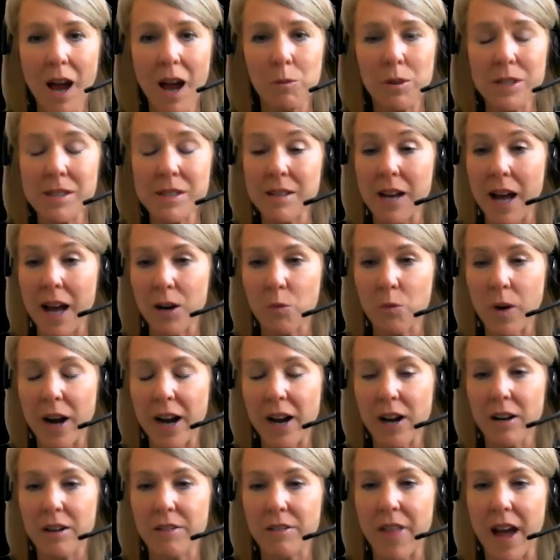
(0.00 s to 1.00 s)
I was not
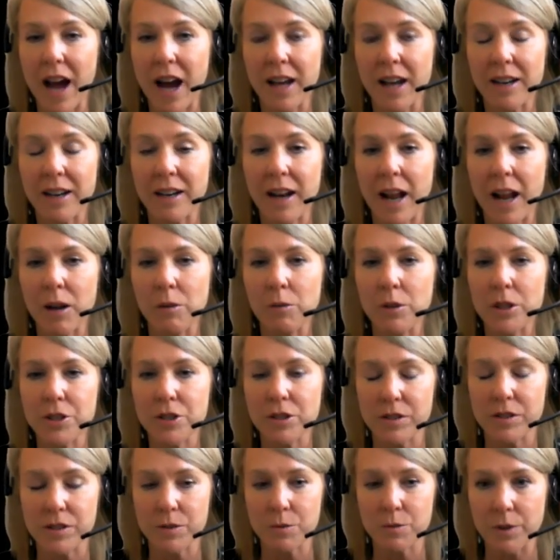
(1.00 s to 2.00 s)
aware of that, and I would
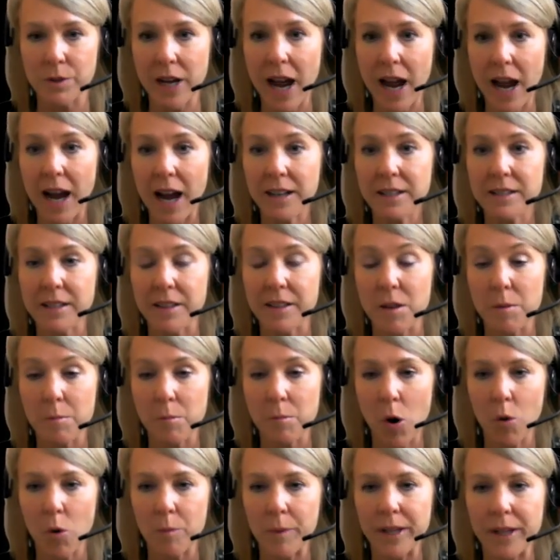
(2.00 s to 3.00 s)
just react in the
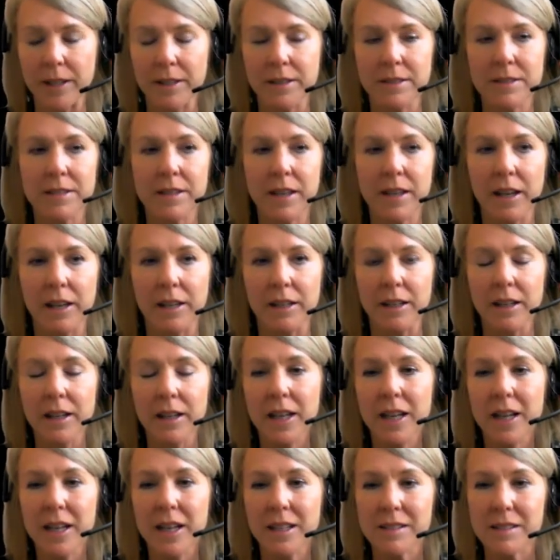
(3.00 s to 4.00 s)
moment. And
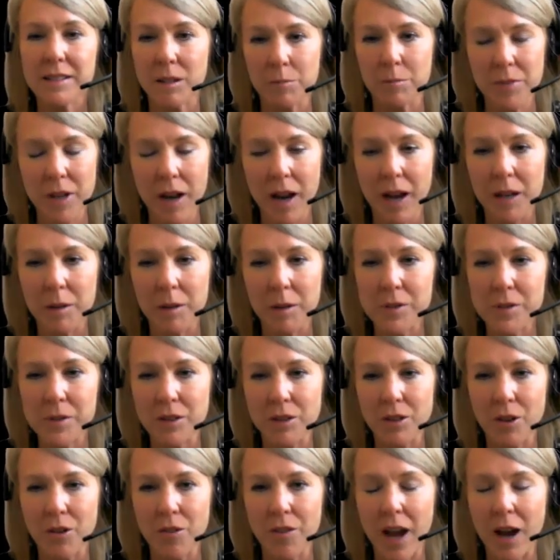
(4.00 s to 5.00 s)
sometimes,
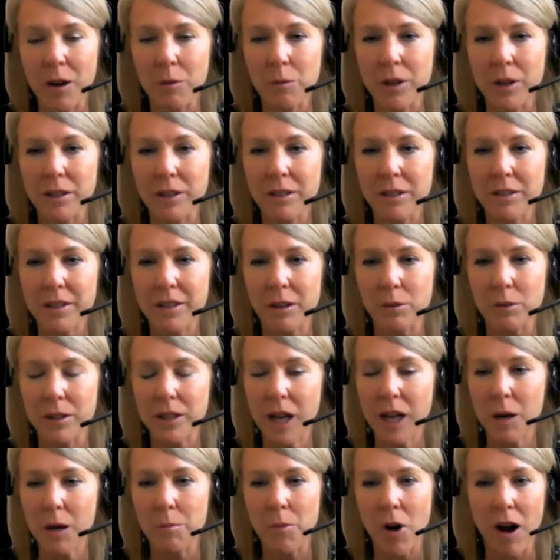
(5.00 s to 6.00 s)
that
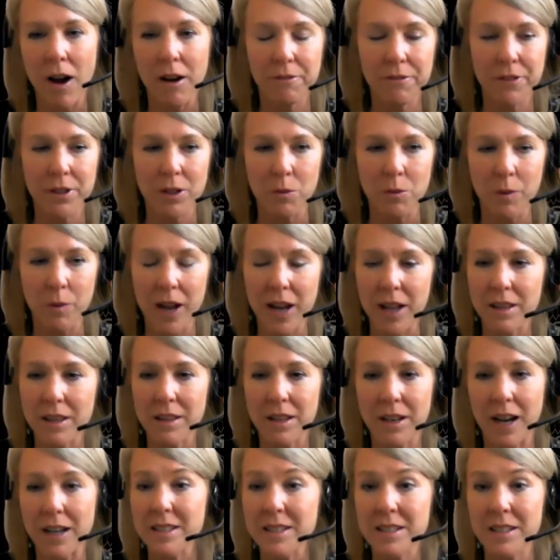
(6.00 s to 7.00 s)
would come off in a way
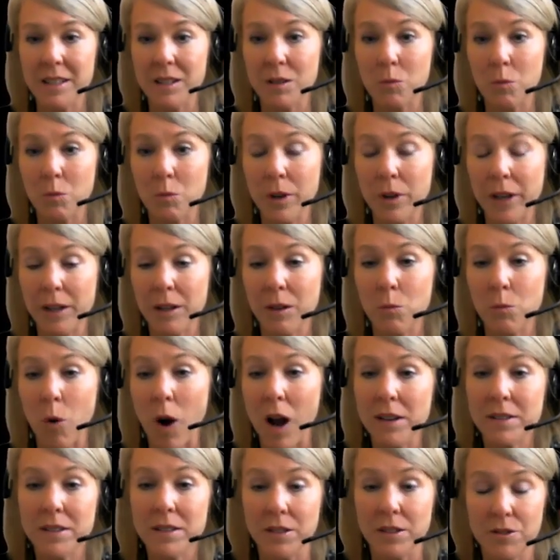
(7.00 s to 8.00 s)
that I didn't
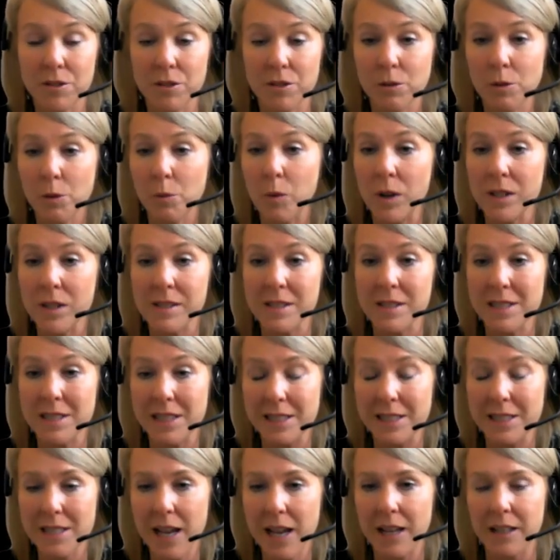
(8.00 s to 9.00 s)
want it to. It wasn't
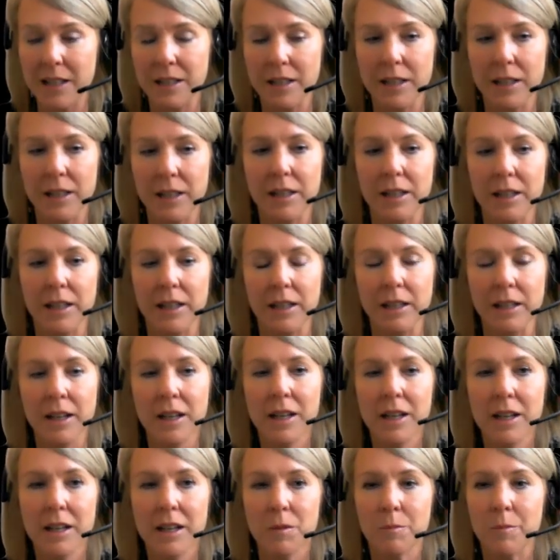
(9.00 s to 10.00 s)
intended, and
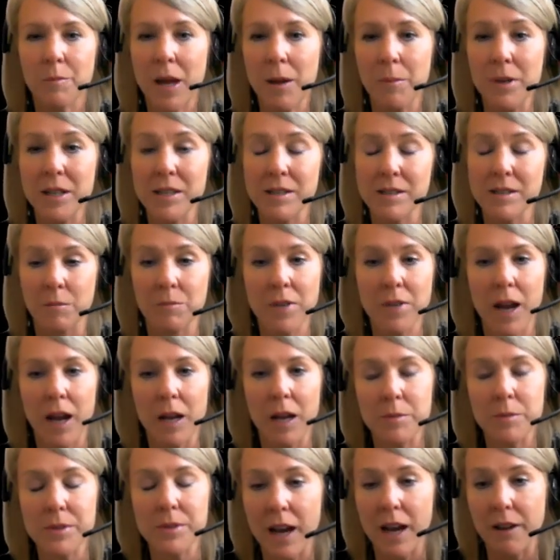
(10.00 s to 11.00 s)
maybe
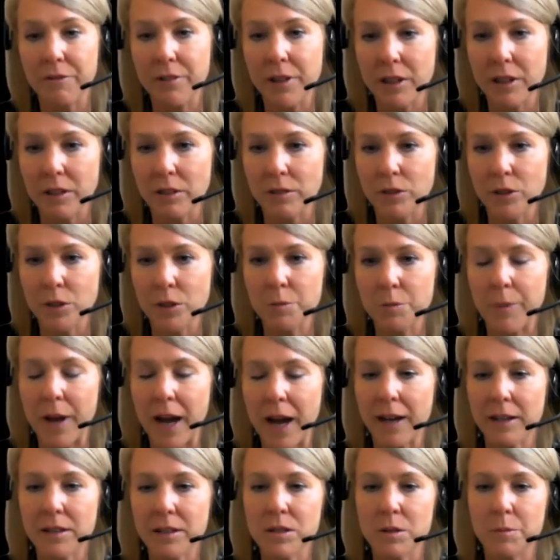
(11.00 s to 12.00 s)
sometimes having to loop
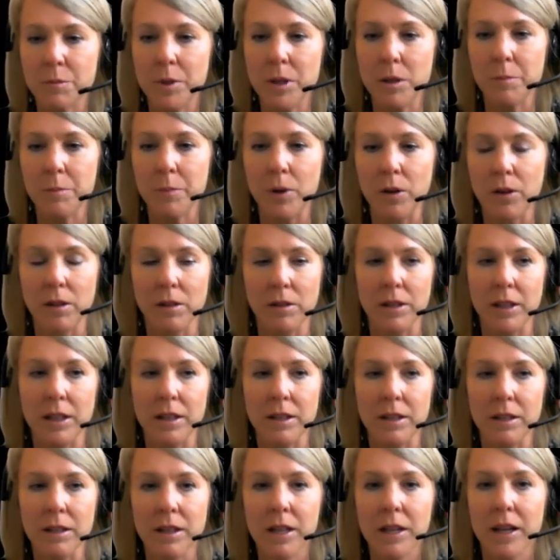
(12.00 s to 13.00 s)
back to people
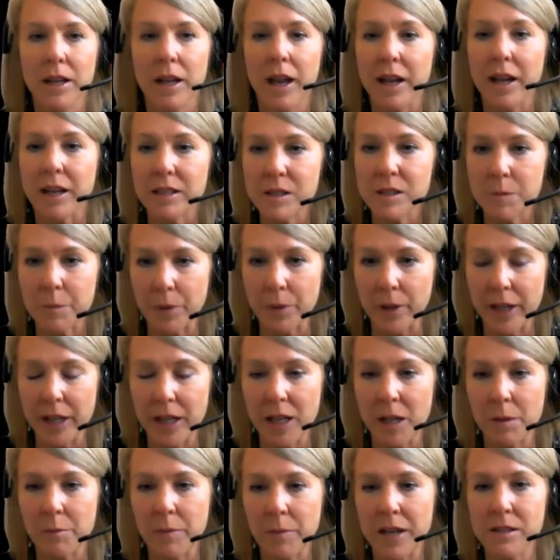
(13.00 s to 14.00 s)
and
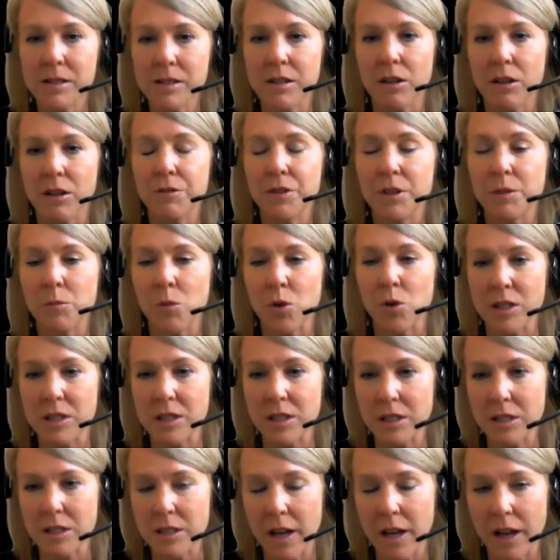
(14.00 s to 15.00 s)
explaining myself in more
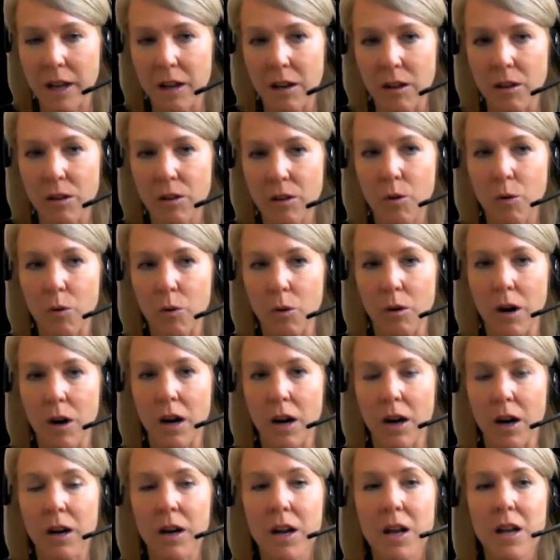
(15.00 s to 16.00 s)
detail,
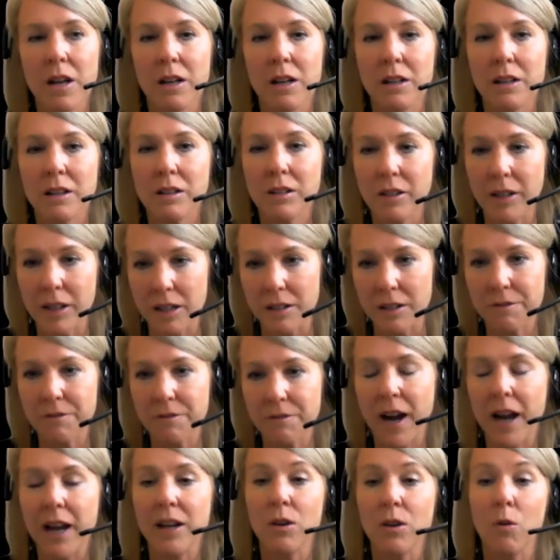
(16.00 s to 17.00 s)
or
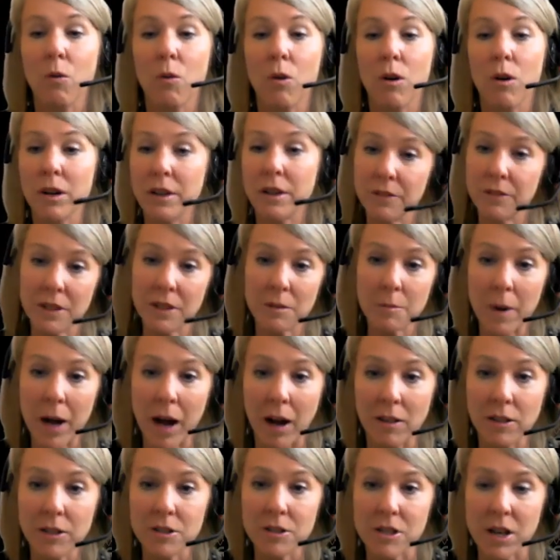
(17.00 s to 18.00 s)
clarifying, or even
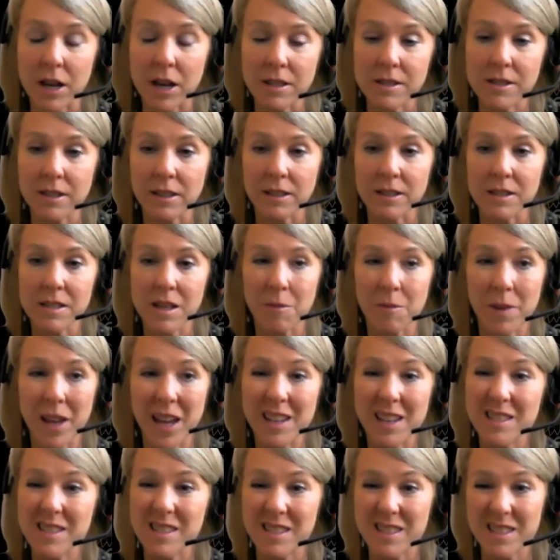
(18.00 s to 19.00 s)
apologizing in some
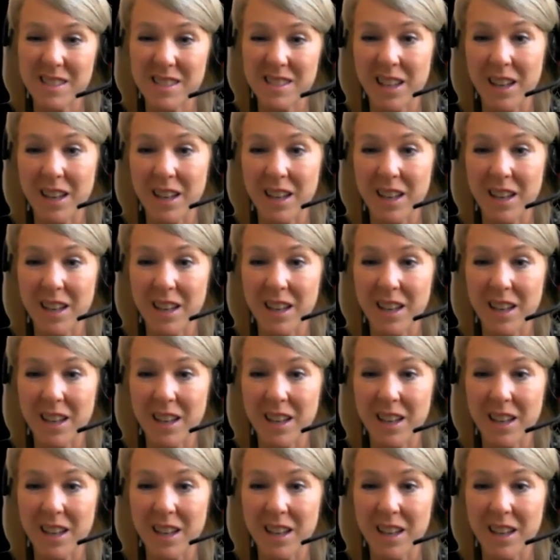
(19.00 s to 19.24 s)
cases.